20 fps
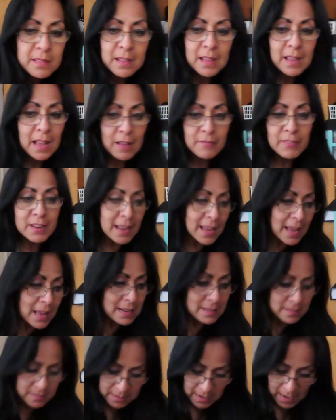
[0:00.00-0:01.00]

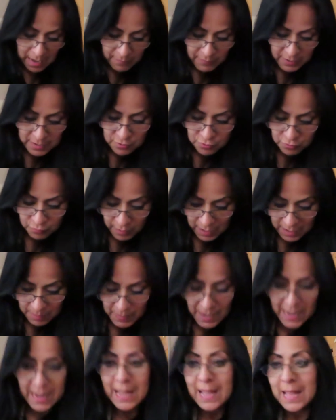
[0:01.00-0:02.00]
haven't tried
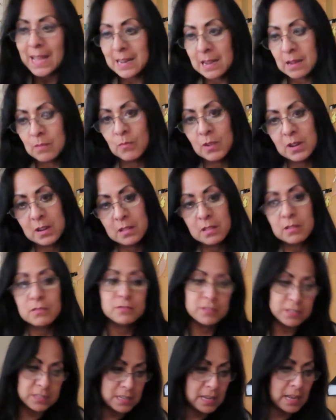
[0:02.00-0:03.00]
my hand on one of
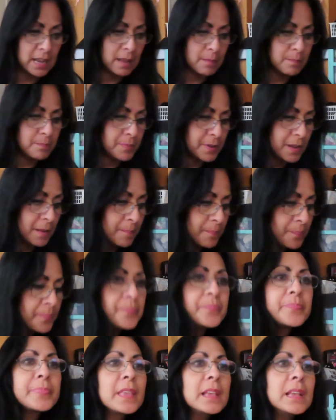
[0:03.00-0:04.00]
those yet, but
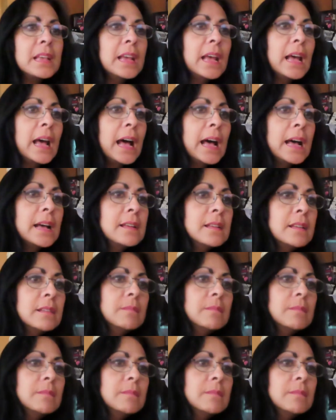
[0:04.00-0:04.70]
yeah.